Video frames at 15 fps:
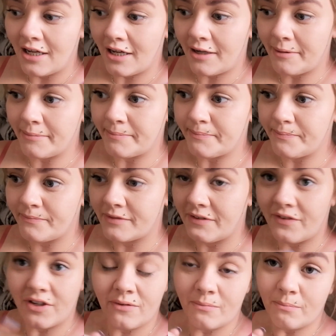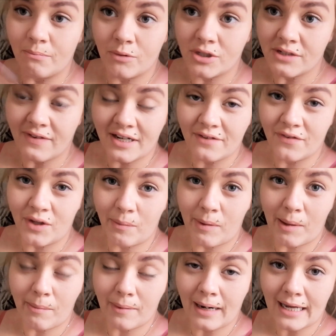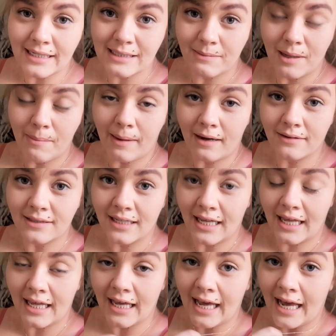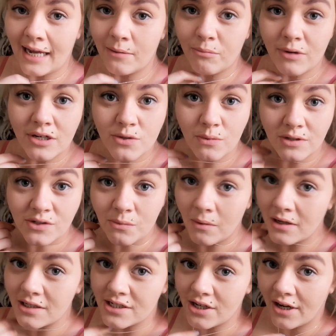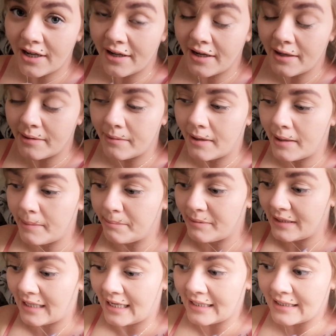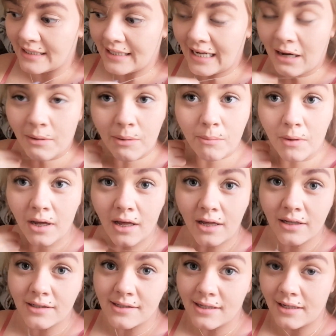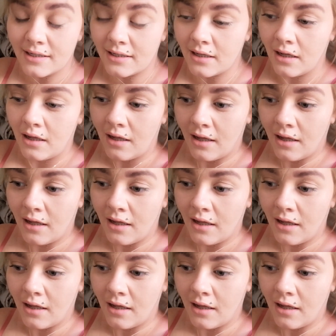Because I've had a few people ask me about the Cambridge One2One diet plan and how it works, and